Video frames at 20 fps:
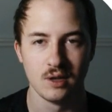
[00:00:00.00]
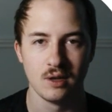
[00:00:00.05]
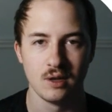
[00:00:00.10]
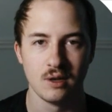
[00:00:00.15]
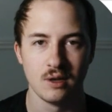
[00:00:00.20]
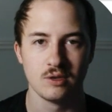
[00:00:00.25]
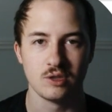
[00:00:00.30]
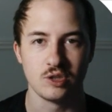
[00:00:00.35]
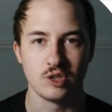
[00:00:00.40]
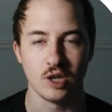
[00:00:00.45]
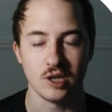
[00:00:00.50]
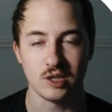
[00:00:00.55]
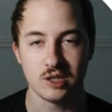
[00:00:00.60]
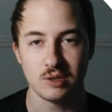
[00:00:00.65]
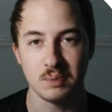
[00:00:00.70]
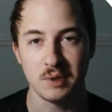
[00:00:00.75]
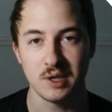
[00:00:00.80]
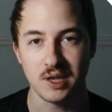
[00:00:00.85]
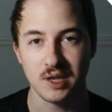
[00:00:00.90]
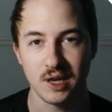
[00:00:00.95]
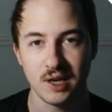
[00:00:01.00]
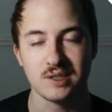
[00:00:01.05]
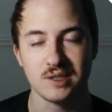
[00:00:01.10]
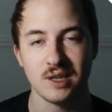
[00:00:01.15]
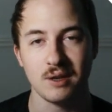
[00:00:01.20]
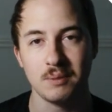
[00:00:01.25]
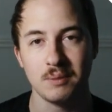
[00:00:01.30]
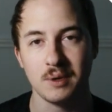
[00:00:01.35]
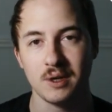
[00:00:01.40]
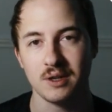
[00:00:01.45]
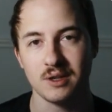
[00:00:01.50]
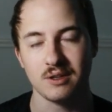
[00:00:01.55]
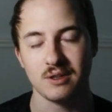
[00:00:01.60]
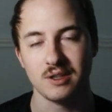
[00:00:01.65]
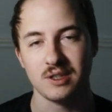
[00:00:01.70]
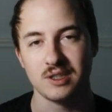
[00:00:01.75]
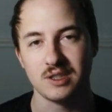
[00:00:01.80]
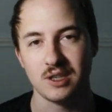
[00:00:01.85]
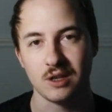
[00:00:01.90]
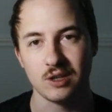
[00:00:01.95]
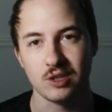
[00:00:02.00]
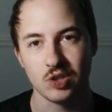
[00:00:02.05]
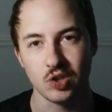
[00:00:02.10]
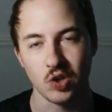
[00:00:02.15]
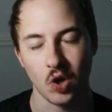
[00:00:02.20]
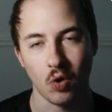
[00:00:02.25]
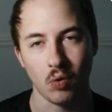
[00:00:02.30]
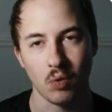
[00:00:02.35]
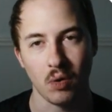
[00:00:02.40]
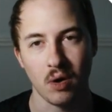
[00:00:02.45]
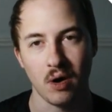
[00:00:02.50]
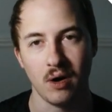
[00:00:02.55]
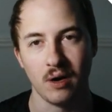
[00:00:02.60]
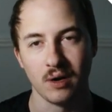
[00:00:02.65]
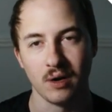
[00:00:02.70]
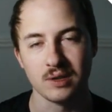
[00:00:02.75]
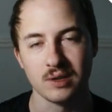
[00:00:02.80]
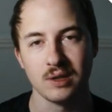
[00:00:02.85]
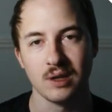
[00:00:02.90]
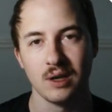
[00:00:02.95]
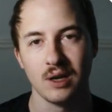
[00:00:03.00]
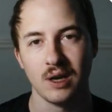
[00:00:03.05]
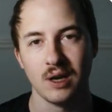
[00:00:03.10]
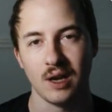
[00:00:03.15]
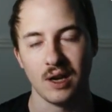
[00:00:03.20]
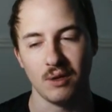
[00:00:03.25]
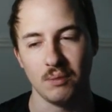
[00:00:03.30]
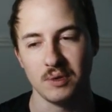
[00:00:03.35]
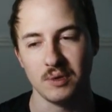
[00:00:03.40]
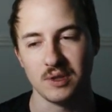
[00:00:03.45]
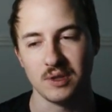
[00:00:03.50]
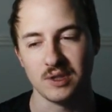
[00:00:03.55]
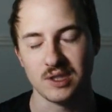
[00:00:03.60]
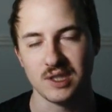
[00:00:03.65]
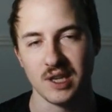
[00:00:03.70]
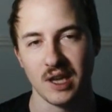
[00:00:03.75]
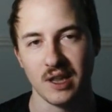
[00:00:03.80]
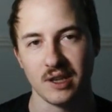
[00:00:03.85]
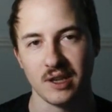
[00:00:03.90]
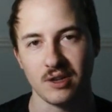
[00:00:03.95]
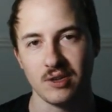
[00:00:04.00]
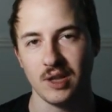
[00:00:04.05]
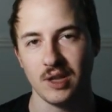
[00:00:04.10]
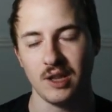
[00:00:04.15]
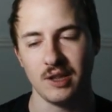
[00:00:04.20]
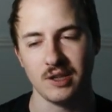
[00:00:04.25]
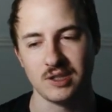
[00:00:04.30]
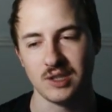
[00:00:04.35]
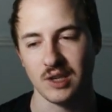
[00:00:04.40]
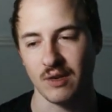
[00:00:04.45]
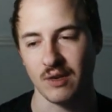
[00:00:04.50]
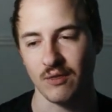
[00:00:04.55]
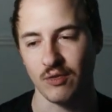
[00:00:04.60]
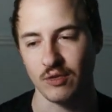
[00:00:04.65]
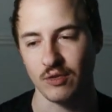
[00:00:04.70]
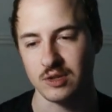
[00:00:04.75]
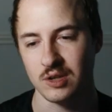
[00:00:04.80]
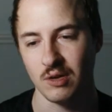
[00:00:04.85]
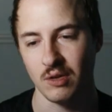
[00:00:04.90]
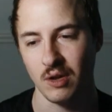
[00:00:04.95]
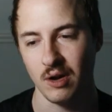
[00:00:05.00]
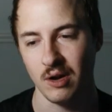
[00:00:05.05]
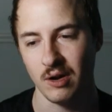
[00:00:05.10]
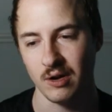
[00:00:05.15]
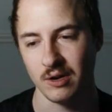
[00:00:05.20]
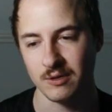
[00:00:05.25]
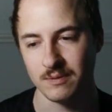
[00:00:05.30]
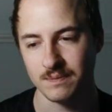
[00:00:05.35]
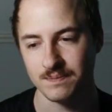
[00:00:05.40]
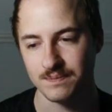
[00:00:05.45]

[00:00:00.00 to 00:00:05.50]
just because I've been on the listing so long and I've been selling on that listing for so long.